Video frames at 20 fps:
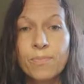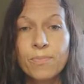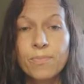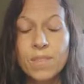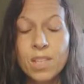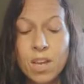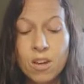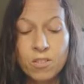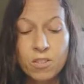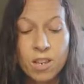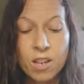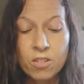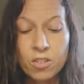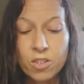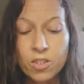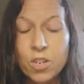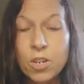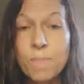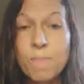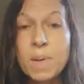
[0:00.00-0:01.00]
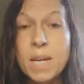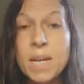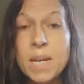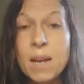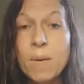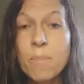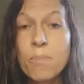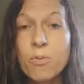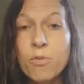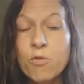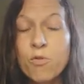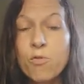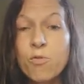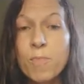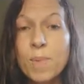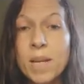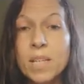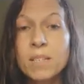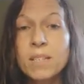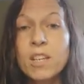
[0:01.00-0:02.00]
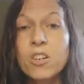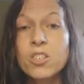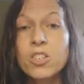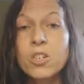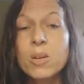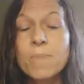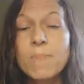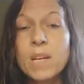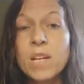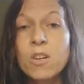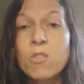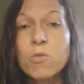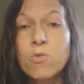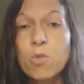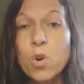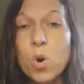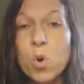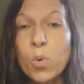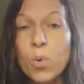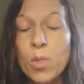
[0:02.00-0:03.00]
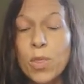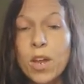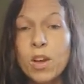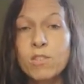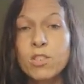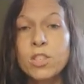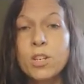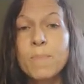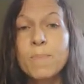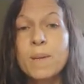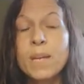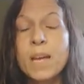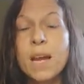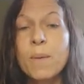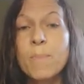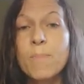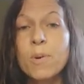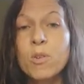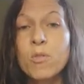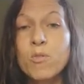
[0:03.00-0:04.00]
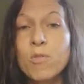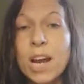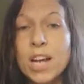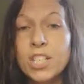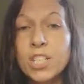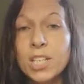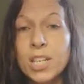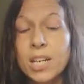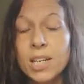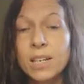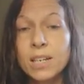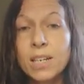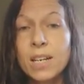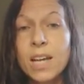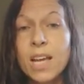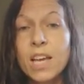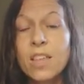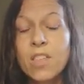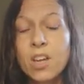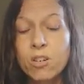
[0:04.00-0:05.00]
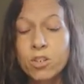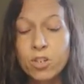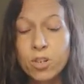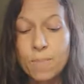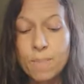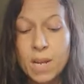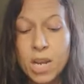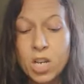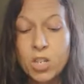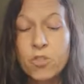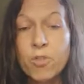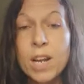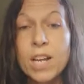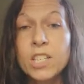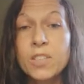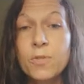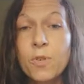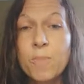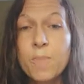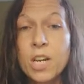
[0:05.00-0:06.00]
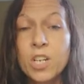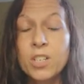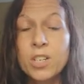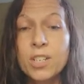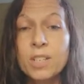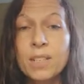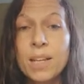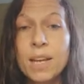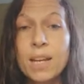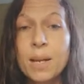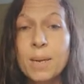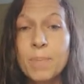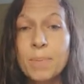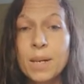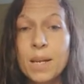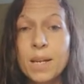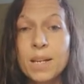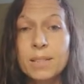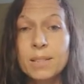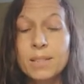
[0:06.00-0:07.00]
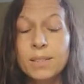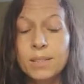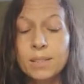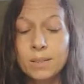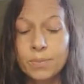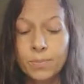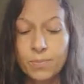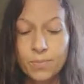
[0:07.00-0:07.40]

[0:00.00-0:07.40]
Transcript: There should be improvements. There should be growth. There should be a progression. There should be a transformation taking place.